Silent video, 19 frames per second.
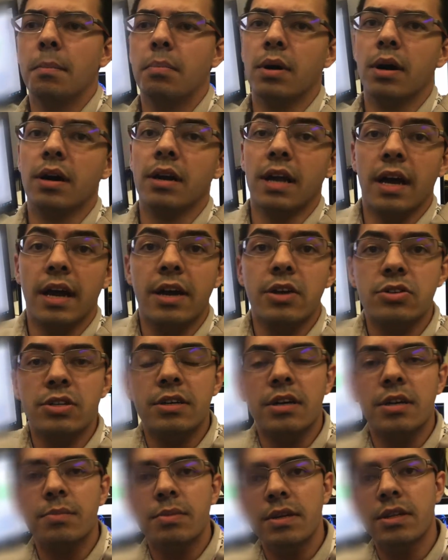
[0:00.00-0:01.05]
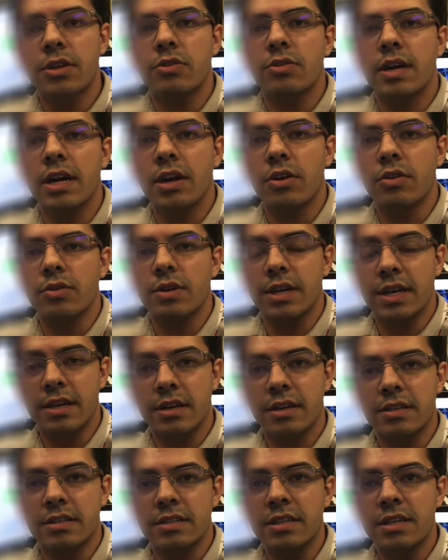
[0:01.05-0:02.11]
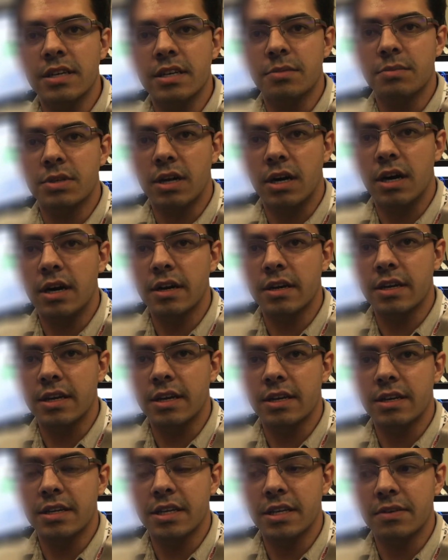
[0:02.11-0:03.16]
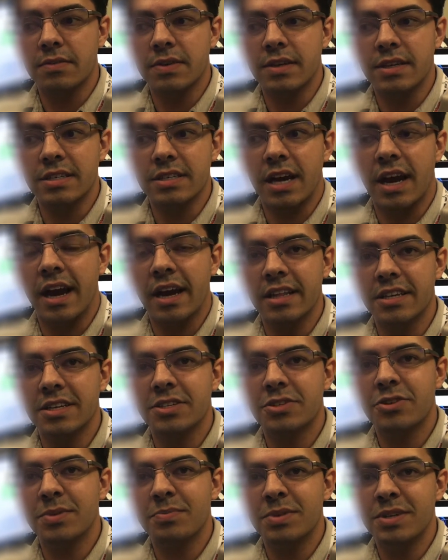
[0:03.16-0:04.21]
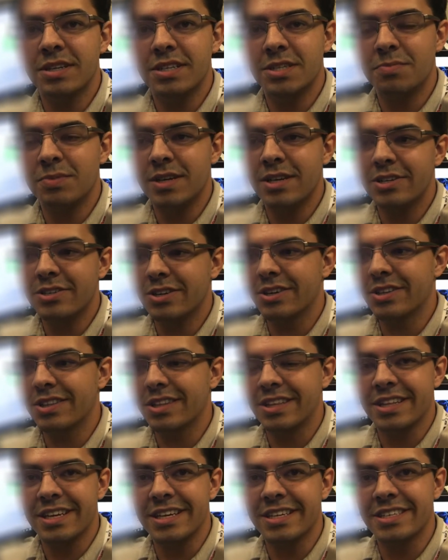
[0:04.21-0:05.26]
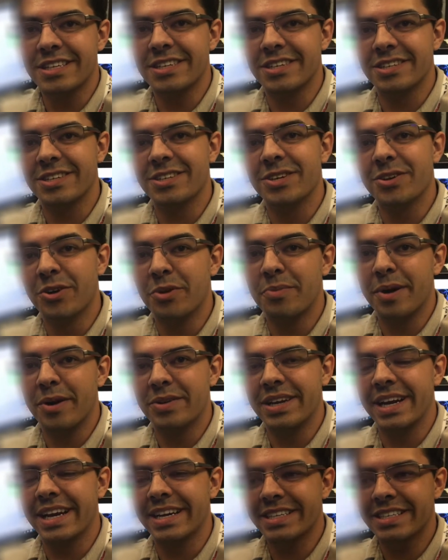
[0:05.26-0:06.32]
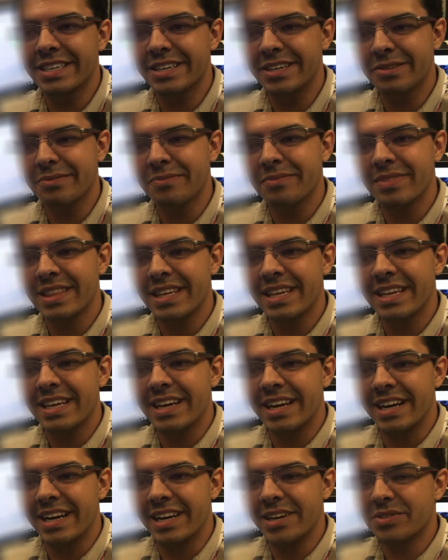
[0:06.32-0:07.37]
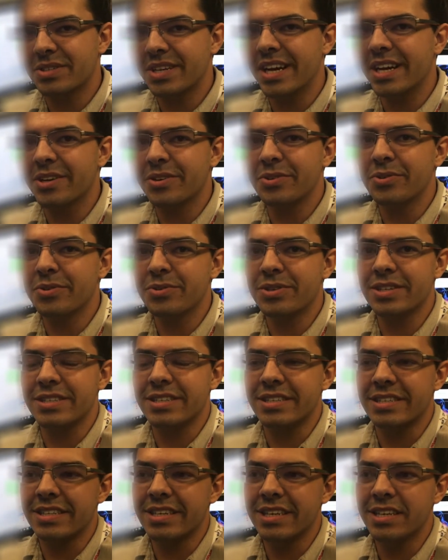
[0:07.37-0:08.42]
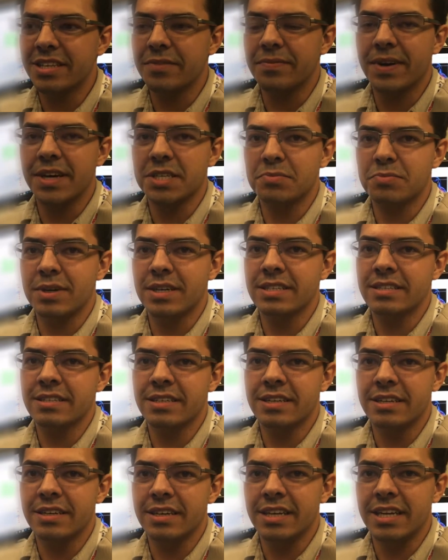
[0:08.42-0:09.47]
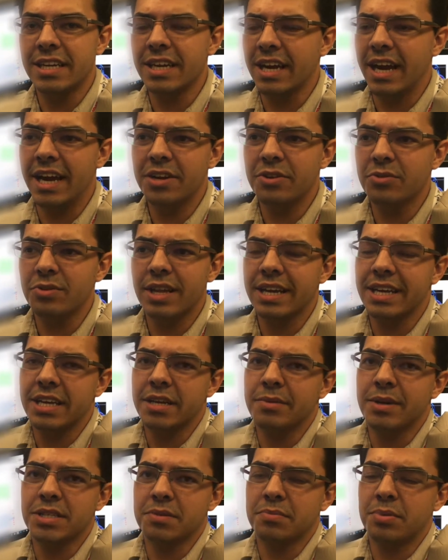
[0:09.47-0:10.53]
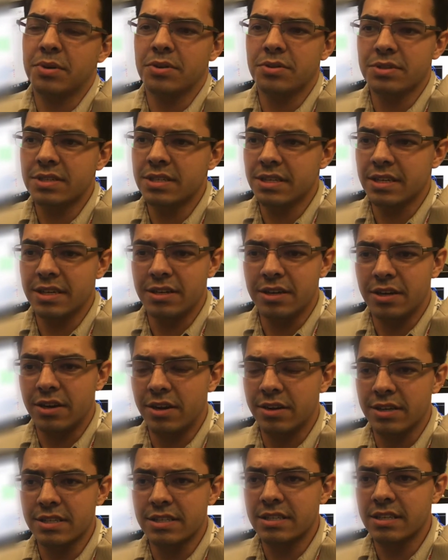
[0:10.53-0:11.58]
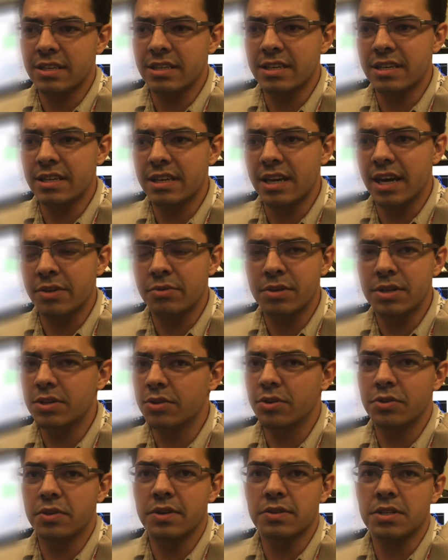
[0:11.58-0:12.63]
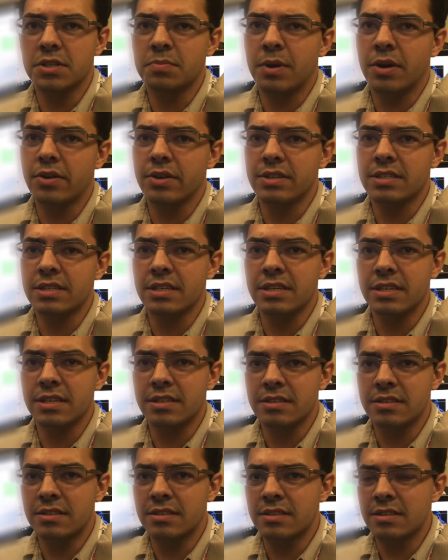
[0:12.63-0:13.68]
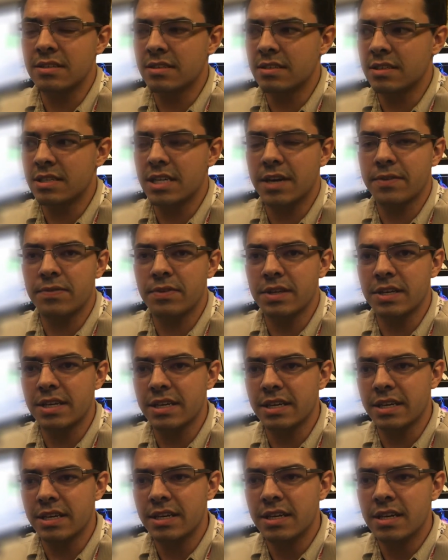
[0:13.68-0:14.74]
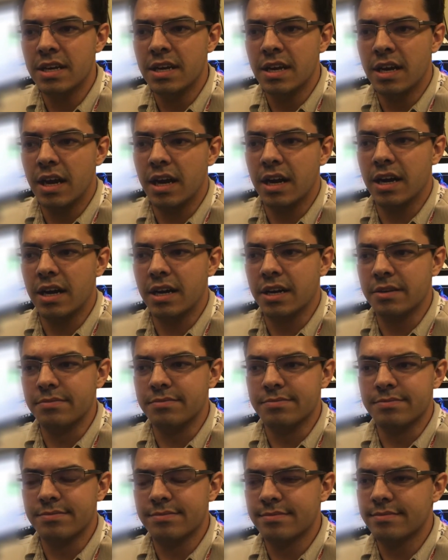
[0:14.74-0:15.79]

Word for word: But I actually got to be in the crowd, and I got to see him talk and give his highly scripted speech on the things he doesn't know about NASA. Uh, it was kind of cool just to see the vice president. Yeah, I don't like him as a person, honestly. I really don't agree with his policies. Definitely um,